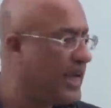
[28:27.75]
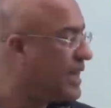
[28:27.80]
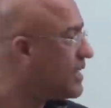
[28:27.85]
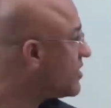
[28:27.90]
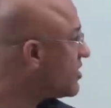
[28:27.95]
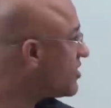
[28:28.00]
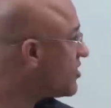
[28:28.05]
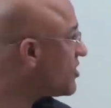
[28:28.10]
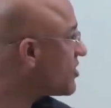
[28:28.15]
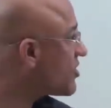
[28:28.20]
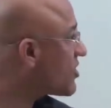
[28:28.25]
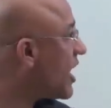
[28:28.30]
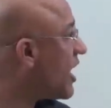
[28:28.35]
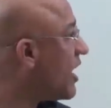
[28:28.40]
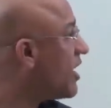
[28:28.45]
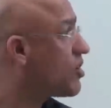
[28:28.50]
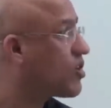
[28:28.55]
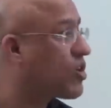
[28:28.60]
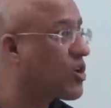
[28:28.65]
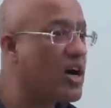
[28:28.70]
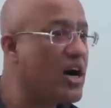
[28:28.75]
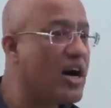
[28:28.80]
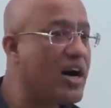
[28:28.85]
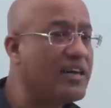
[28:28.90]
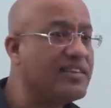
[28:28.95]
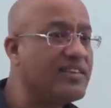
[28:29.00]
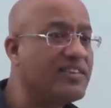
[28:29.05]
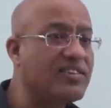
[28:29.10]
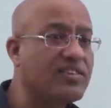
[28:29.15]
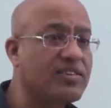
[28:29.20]
And this is called
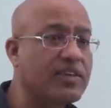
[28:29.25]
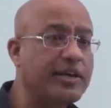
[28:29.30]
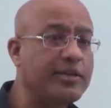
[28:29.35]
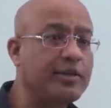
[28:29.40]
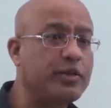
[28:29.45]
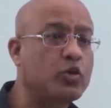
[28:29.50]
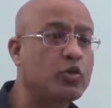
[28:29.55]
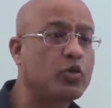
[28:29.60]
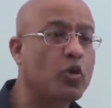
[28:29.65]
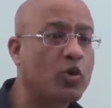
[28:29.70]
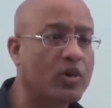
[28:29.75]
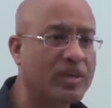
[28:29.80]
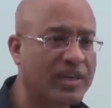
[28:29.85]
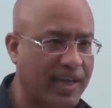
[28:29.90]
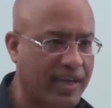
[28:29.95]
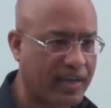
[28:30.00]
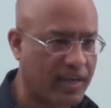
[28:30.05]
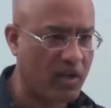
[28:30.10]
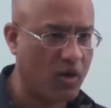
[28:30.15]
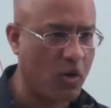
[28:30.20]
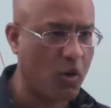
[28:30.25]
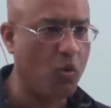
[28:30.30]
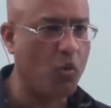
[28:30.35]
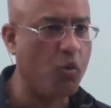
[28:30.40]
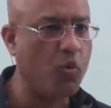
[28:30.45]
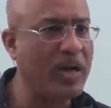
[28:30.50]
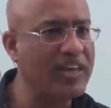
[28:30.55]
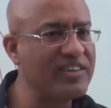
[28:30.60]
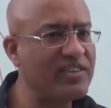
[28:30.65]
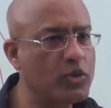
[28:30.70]
transcytotic
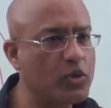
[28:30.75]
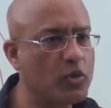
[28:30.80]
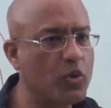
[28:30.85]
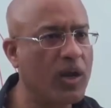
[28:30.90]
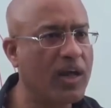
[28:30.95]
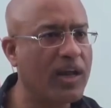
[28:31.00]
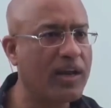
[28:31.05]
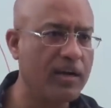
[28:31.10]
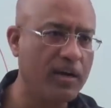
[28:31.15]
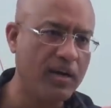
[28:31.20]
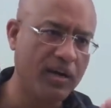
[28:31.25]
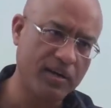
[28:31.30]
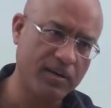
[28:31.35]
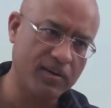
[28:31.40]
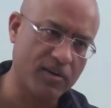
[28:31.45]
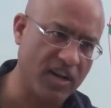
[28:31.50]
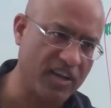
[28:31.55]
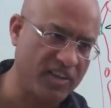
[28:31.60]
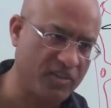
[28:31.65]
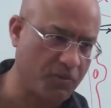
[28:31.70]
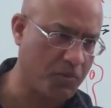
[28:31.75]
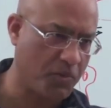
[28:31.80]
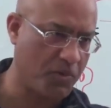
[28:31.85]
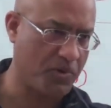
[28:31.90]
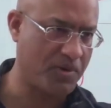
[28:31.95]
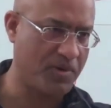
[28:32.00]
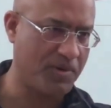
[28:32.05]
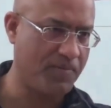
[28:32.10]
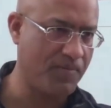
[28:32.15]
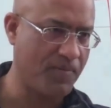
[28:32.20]
vesicular
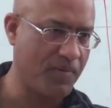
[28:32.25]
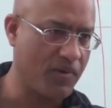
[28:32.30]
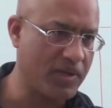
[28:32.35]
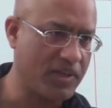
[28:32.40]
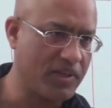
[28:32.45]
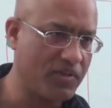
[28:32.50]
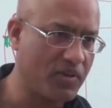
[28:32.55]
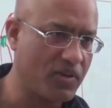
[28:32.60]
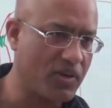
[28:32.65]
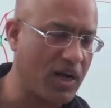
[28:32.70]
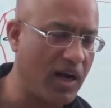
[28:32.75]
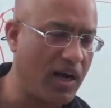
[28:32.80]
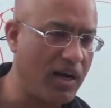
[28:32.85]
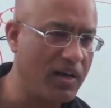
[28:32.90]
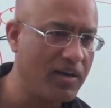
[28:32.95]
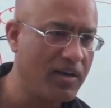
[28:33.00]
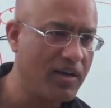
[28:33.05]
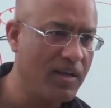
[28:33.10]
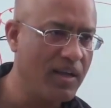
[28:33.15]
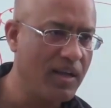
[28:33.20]
transport. What is it called?